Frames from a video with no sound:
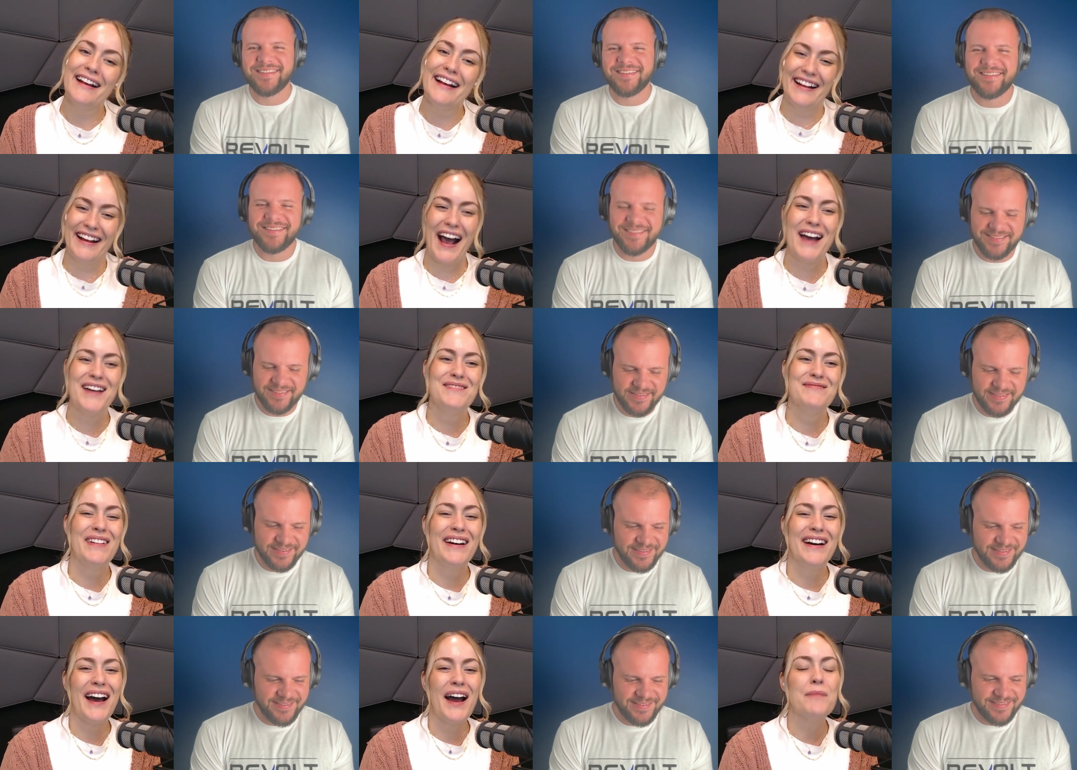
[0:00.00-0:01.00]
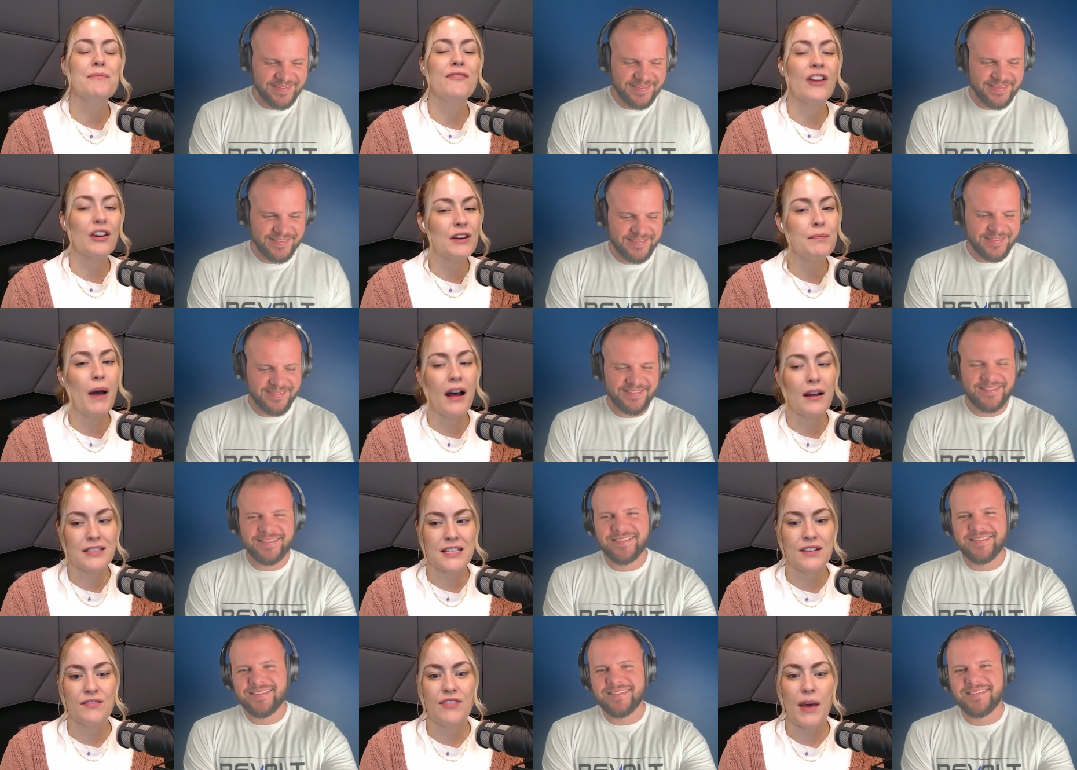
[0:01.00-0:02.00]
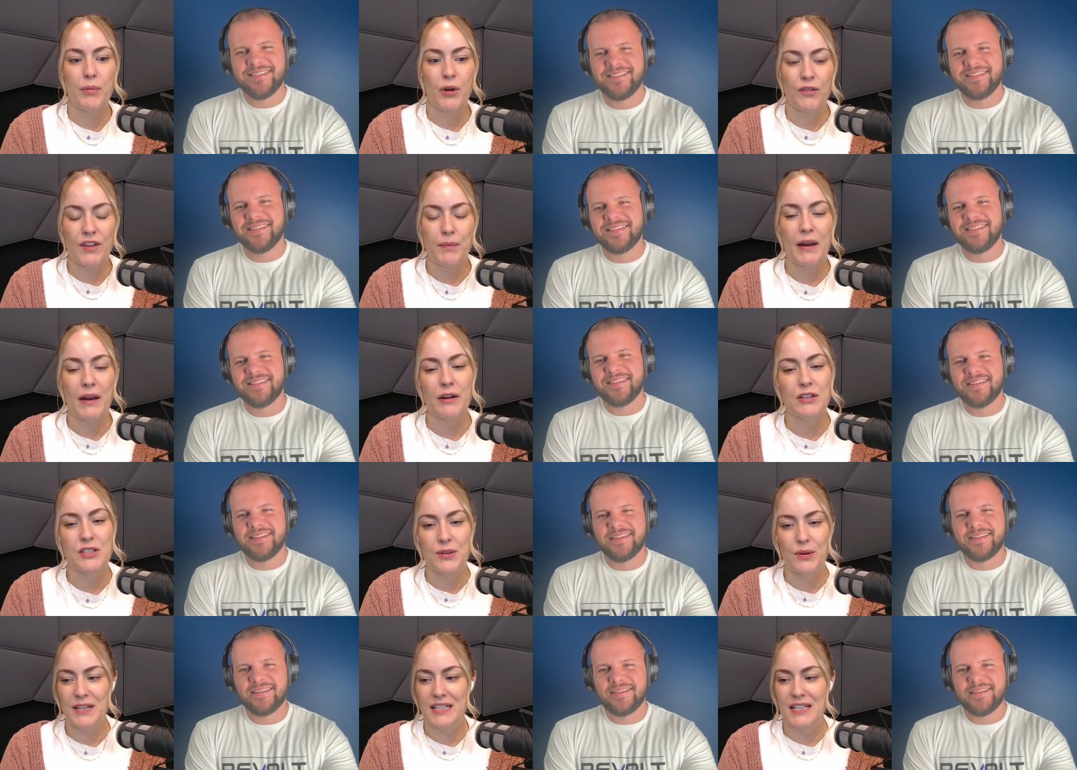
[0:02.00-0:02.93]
Speaker 1: I'm, uh, I'm very positive that perfect parents don't